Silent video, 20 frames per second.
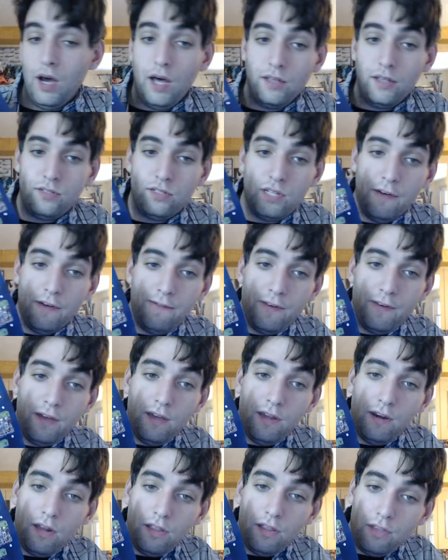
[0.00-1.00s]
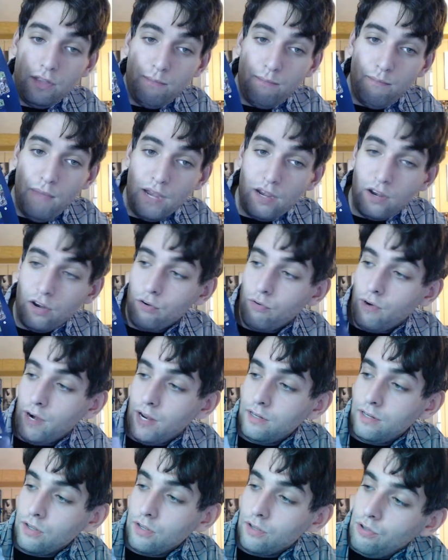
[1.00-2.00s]
Stuff in the Mega
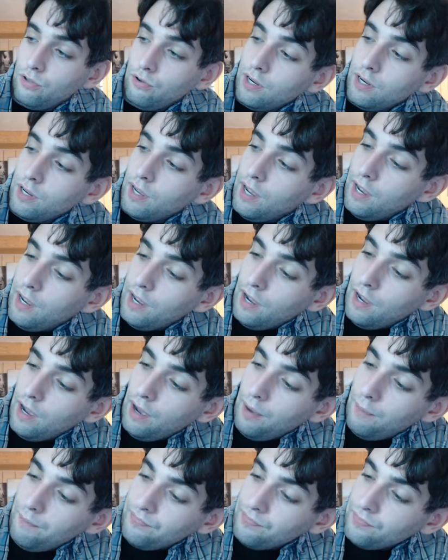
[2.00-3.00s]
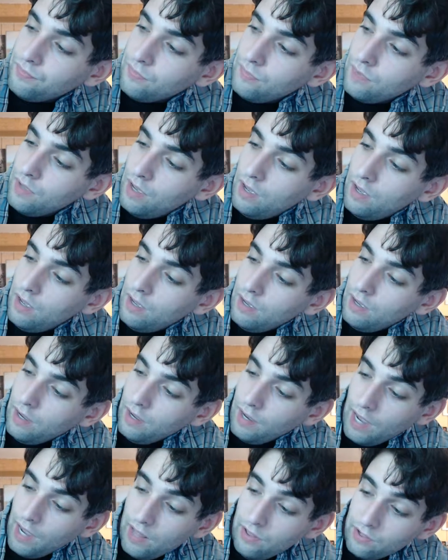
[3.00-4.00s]
Crate, including
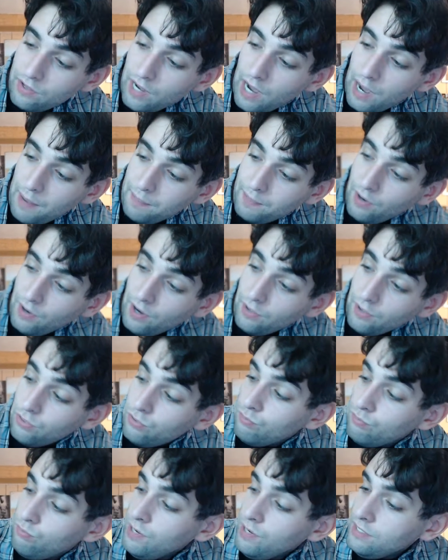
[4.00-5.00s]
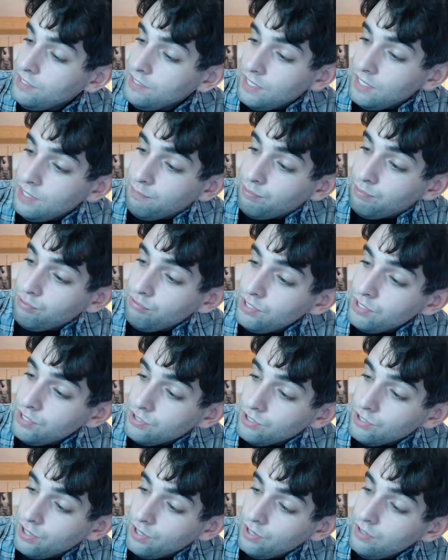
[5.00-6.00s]
a helicopter, a 3D
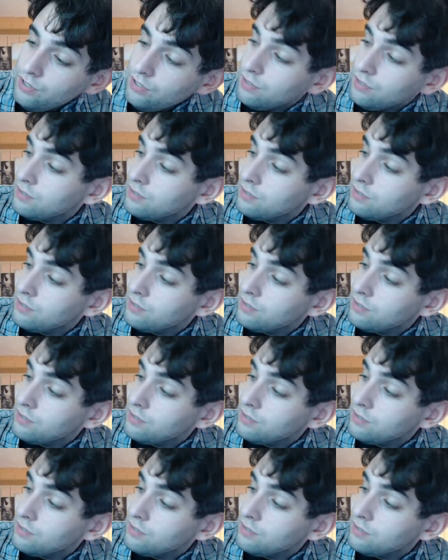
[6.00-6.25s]
printer,